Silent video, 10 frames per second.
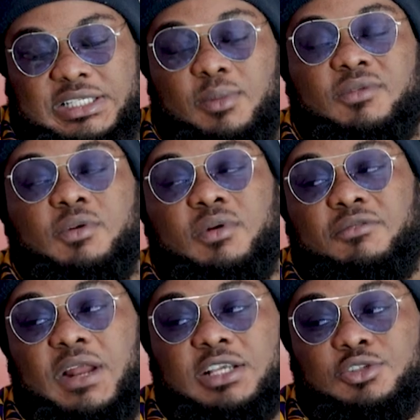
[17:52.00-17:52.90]
are some of the red
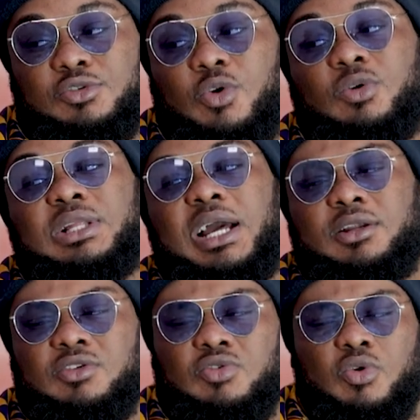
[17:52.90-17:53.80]
flags you know that
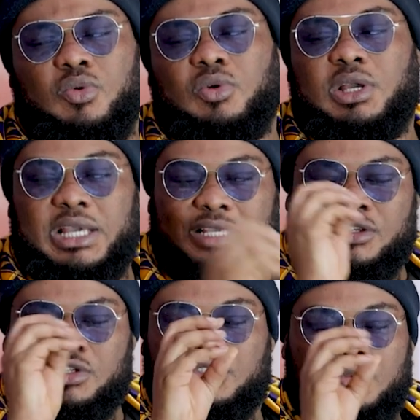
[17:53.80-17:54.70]
you know it
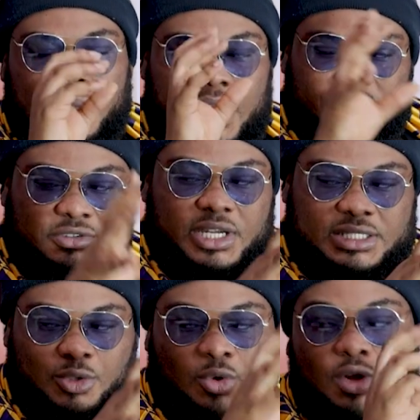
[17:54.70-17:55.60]
needs to be
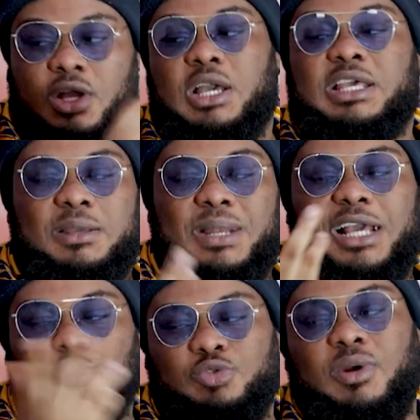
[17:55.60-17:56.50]
addressed? Or give me
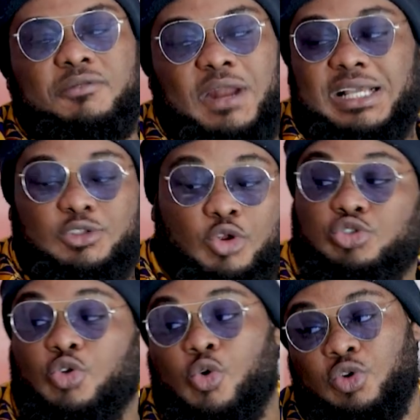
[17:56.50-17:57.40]
like 2 red flags,
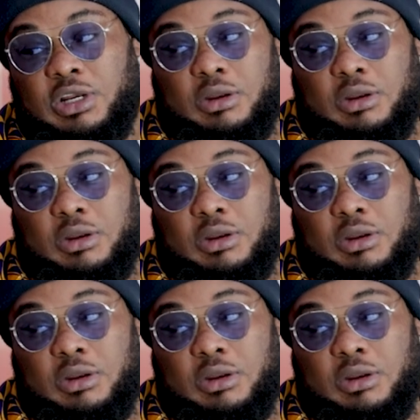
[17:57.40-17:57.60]
not your own.